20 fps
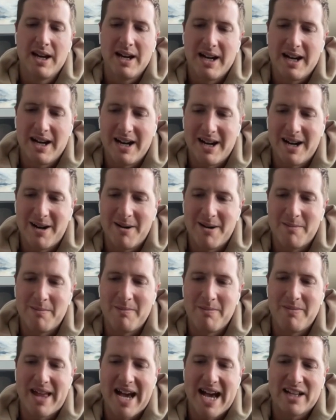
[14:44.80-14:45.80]

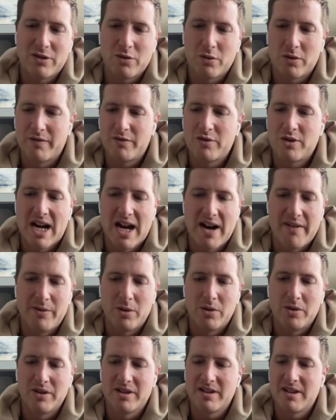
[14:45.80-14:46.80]
that sort of
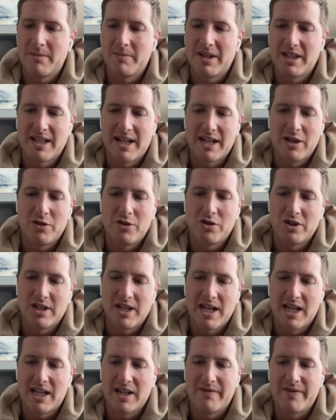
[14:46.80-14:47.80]
travel is something that you should
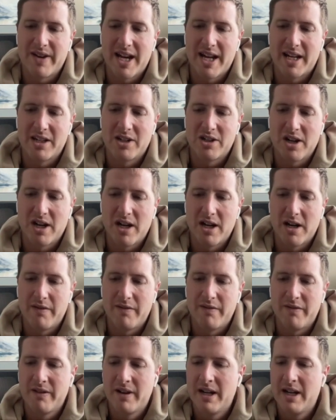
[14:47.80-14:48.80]
take advantage of.
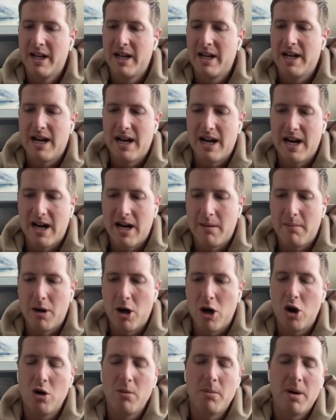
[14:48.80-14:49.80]

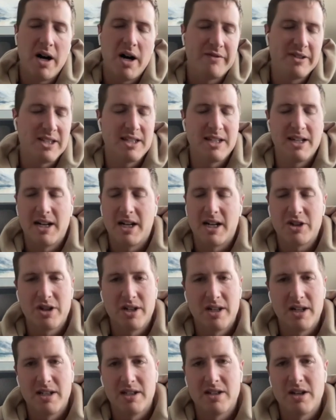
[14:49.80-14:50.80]
Home office
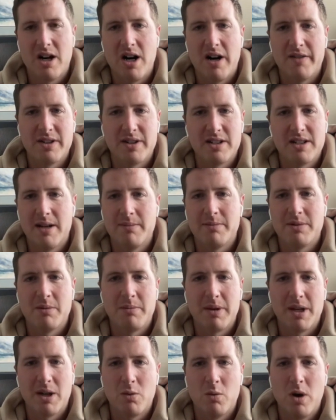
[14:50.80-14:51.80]
deduction is oftentimes a
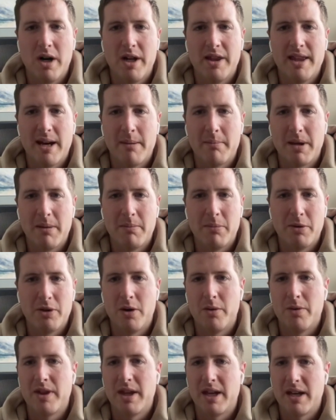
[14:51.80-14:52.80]
big one that people
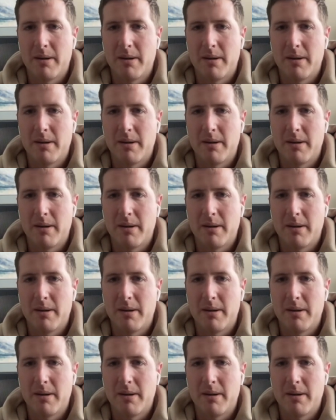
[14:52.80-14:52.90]
don't think